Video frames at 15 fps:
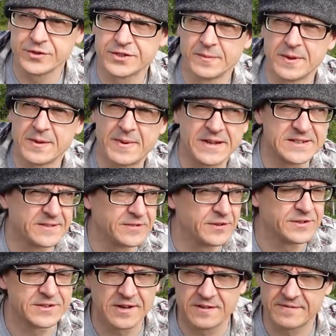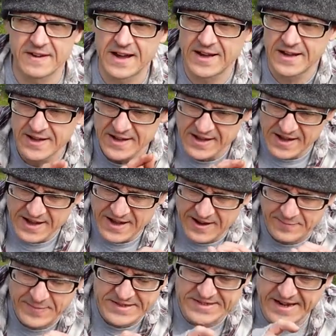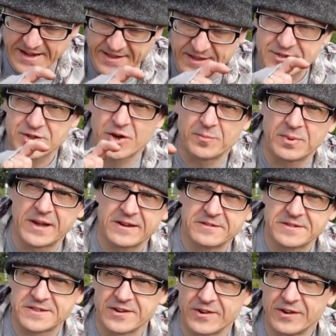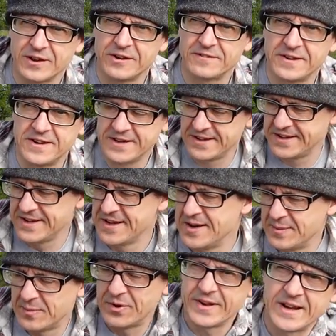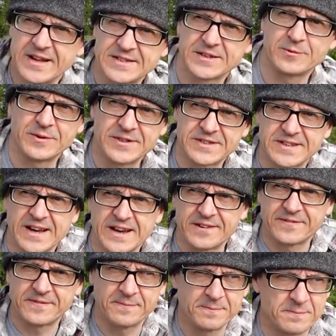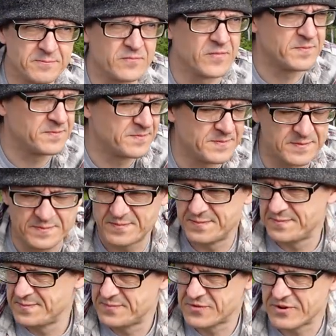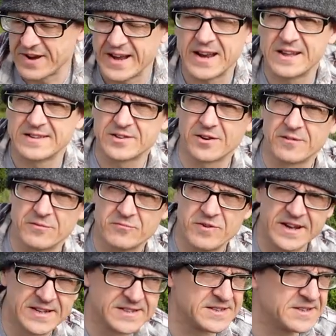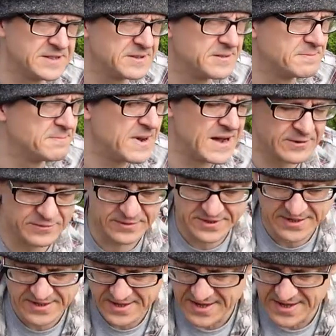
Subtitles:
on some of the beds I've done so far. I've been taking the top layer of soil off, putting that to one side, creating a sort of raised mound.